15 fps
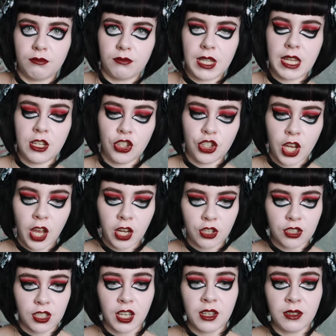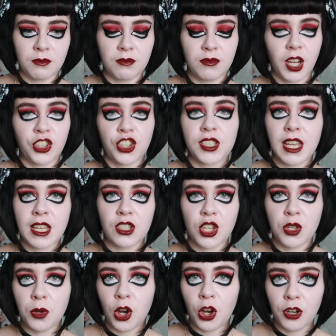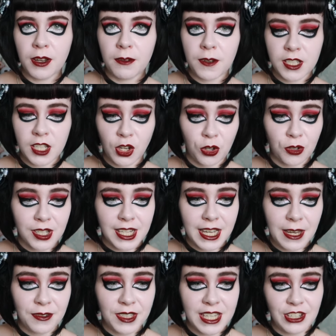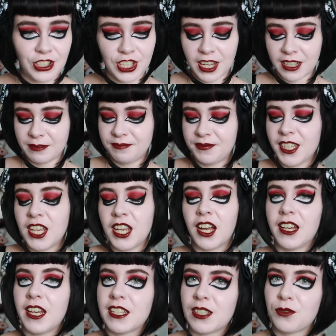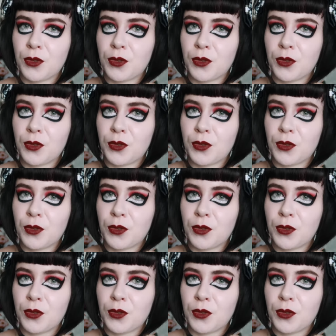t-shirt, because I just get too hot if it's a long sleeve t-shirt unless